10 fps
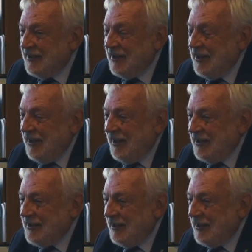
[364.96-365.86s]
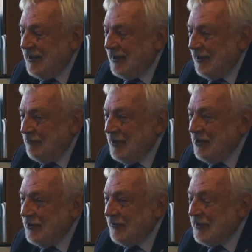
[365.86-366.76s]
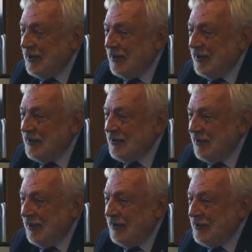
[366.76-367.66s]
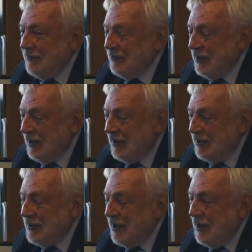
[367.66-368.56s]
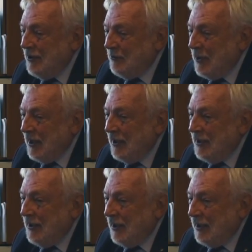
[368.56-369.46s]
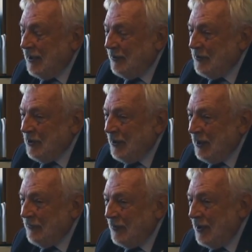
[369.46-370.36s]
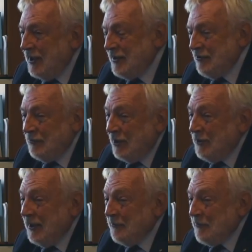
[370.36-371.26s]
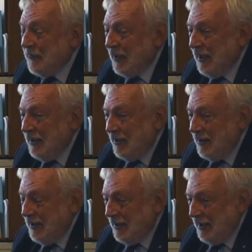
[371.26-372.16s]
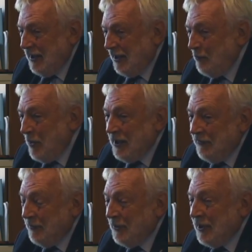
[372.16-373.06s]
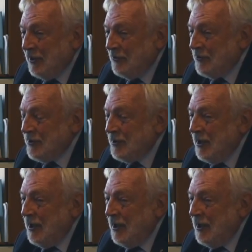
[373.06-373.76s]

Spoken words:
a region of sea ice to the east of Greenland where you have ice growing away from the coast